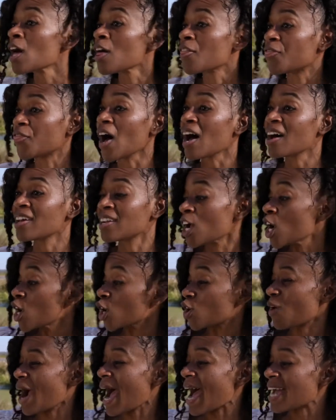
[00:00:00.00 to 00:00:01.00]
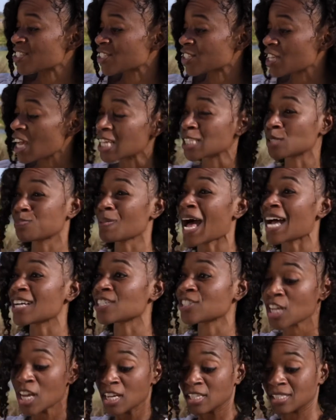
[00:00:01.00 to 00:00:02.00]
thud, crash,
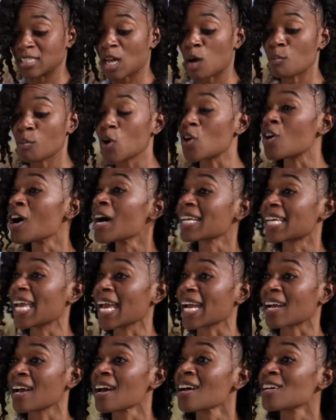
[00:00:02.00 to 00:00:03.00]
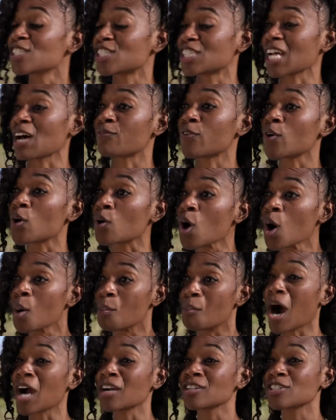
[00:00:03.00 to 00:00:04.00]
splash, stumble, kick, shuffle,
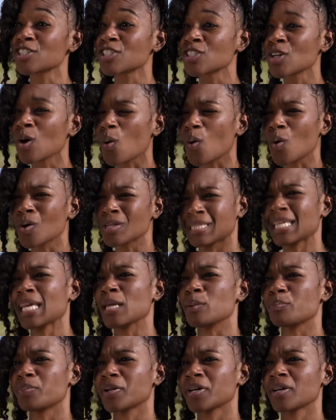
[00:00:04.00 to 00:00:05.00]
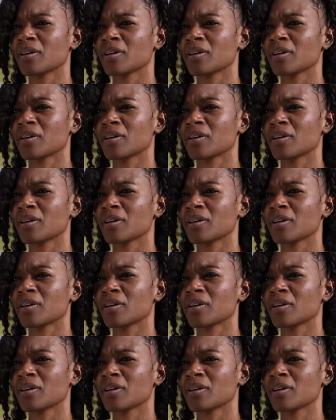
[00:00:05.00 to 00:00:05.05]
march, or leap.